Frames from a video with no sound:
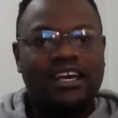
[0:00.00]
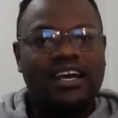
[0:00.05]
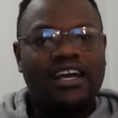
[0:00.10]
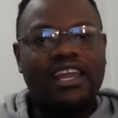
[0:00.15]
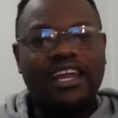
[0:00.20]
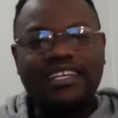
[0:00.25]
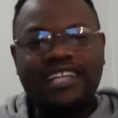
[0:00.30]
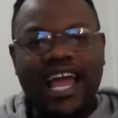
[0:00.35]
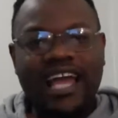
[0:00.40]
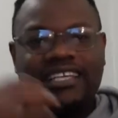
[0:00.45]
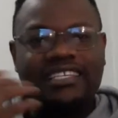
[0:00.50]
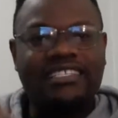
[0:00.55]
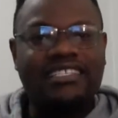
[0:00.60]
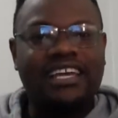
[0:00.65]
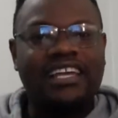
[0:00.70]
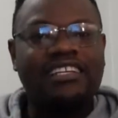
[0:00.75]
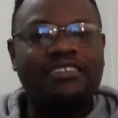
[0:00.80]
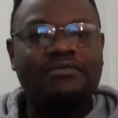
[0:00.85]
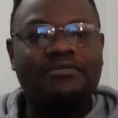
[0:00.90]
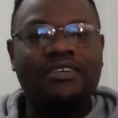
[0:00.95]
Greater
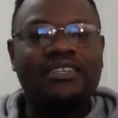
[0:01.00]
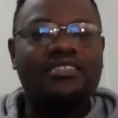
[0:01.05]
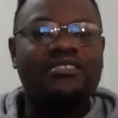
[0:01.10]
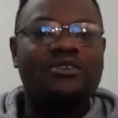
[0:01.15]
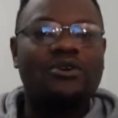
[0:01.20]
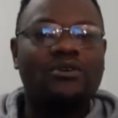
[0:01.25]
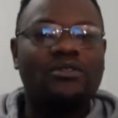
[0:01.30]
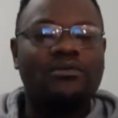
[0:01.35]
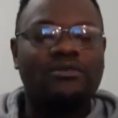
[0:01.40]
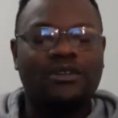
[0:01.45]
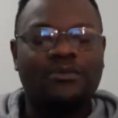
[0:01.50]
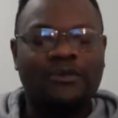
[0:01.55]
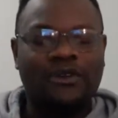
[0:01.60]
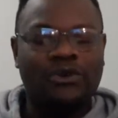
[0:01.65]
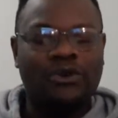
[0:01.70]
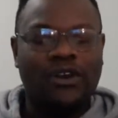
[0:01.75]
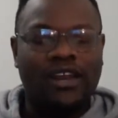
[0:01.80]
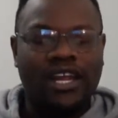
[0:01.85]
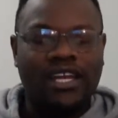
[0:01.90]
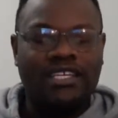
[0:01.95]
extent means, we
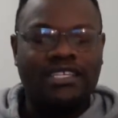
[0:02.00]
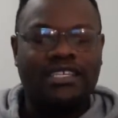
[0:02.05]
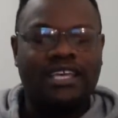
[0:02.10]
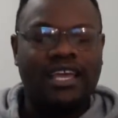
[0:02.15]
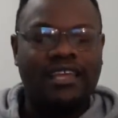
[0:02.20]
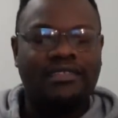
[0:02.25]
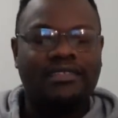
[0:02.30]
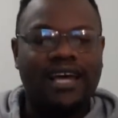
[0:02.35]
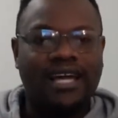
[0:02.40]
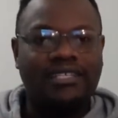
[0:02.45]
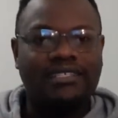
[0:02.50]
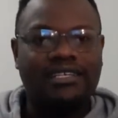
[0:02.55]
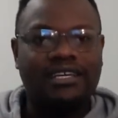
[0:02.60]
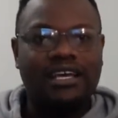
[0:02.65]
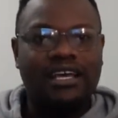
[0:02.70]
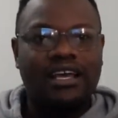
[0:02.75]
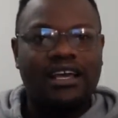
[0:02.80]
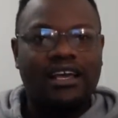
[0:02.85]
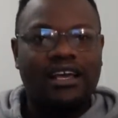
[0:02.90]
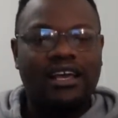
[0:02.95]
already said that
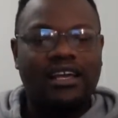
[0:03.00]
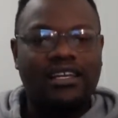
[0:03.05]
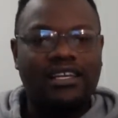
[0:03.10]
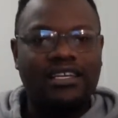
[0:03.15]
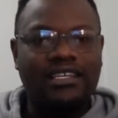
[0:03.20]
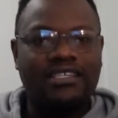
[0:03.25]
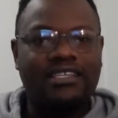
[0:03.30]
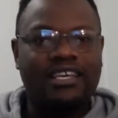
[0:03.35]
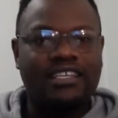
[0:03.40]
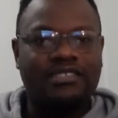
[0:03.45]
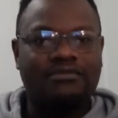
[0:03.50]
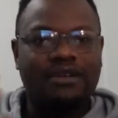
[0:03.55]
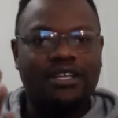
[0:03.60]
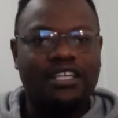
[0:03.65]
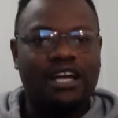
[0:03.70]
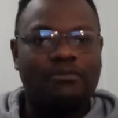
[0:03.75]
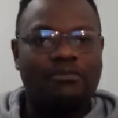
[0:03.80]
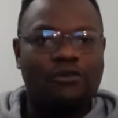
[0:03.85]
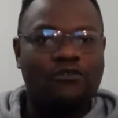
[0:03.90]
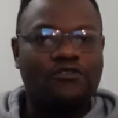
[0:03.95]
an essay is
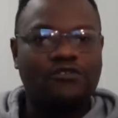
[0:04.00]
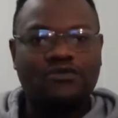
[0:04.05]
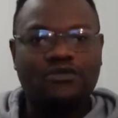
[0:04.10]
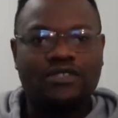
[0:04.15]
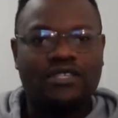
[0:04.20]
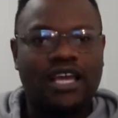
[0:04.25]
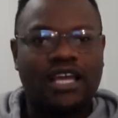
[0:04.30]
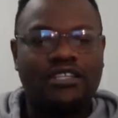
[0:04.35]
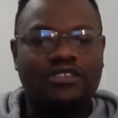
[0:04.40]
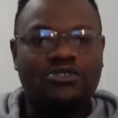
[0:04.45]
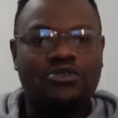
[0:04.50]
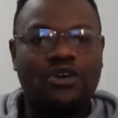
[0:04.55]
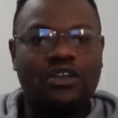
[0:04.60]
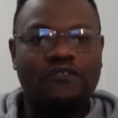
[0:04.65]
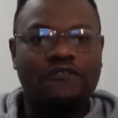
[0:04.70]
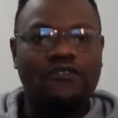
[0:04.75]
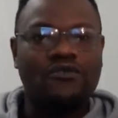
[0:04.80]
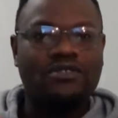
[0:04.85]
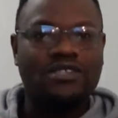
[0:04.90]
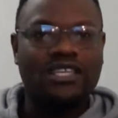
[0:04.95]
made up of 2 sides. So
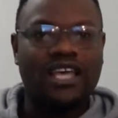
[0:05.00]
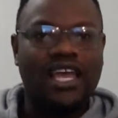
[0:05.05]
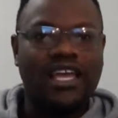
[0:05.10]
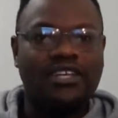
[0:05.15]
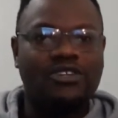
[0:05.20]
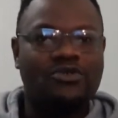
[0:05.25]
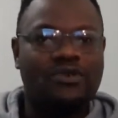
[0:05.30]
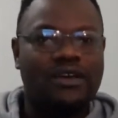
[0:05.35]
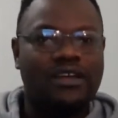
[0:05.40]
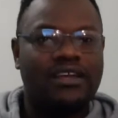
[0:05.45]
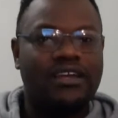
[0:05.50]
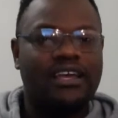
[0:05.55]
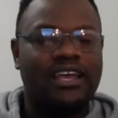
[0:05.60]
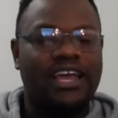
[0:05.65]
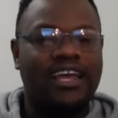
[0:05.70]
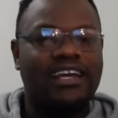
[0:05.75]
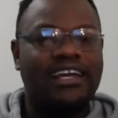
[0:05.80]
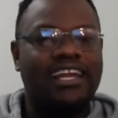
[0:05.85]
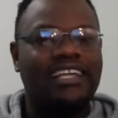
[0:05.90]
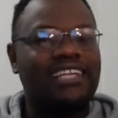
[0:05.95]
if you say to
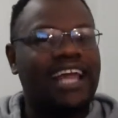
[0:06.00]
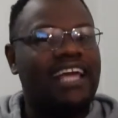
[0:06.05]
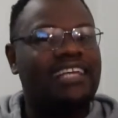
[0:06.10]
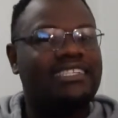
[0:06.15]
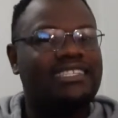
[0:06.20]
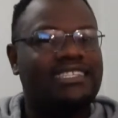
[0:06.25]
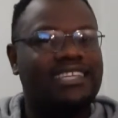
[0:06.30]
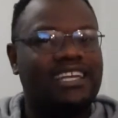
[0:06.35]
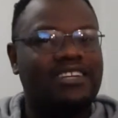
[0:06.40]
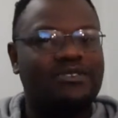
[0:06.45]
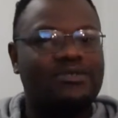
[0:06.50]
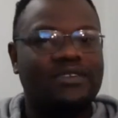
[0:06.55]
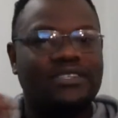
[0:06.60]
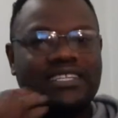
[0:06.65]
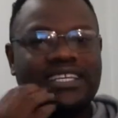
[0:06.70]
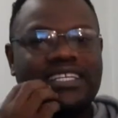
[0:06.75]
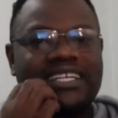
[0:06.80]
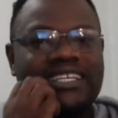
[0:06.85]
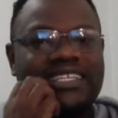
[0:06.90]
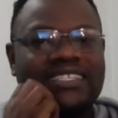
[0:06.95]
a greater extent to a
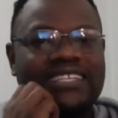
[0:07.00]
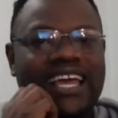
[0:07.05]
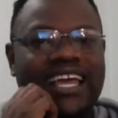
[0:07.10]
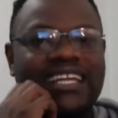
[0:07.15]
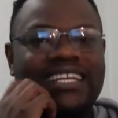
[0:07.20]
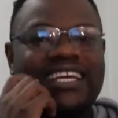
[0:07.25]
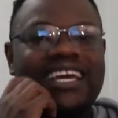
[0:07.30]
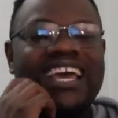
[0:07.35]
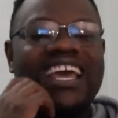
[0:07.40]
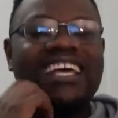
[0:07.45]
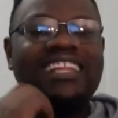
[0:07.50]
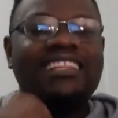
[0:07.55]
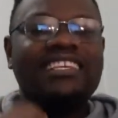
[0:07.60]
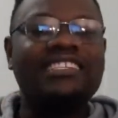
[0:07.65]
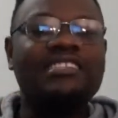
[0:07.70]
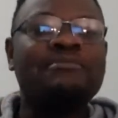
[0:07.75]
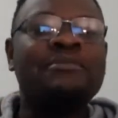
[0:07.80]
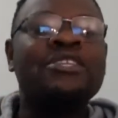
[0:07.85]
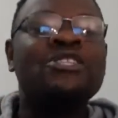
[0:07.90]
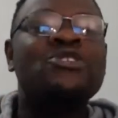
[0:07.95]
certain side,
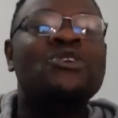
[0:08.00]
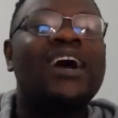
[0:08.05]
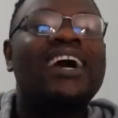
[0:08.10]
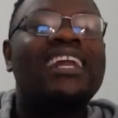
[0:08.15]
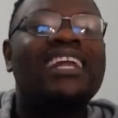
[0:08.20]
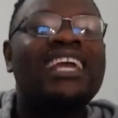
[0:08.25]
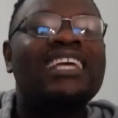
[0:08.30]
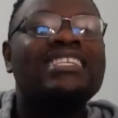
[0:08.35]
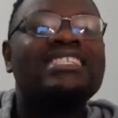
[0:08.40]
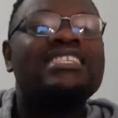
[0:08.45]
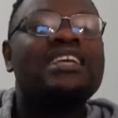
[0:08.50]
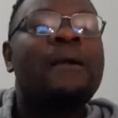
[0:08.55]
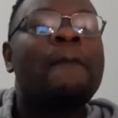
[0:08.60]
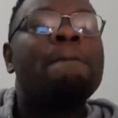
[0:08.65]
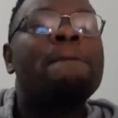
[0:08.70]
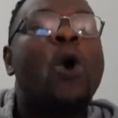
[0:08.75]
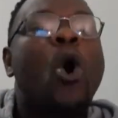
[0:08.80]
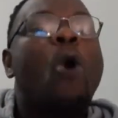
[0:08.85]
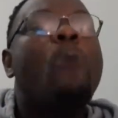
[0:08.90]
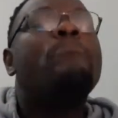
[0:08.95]
this means you are raising
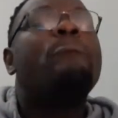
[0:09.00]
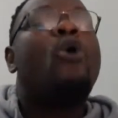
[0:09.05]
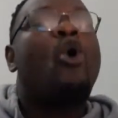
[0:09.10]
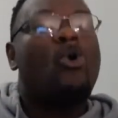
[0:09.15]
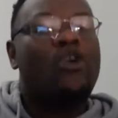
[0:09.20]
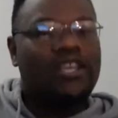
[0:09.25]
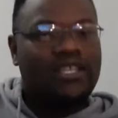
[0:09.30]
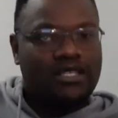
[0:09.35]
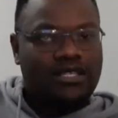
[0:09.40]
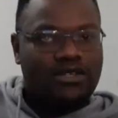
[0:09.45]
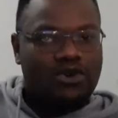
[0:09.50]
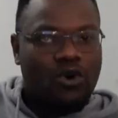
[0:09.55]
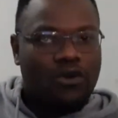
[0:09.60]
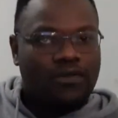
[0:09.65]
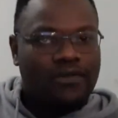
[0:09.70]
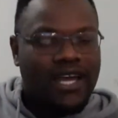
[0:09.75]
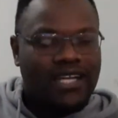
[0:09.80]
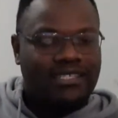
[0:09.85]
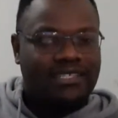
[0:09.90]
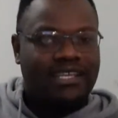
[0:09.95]
more points
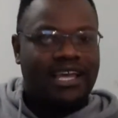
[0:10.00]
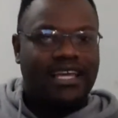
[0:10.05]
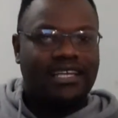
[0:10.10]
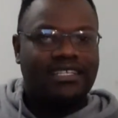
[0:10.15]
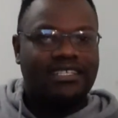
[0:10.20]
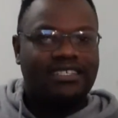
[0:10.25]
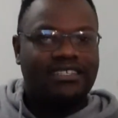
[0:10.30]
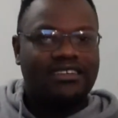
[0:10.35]
on that side.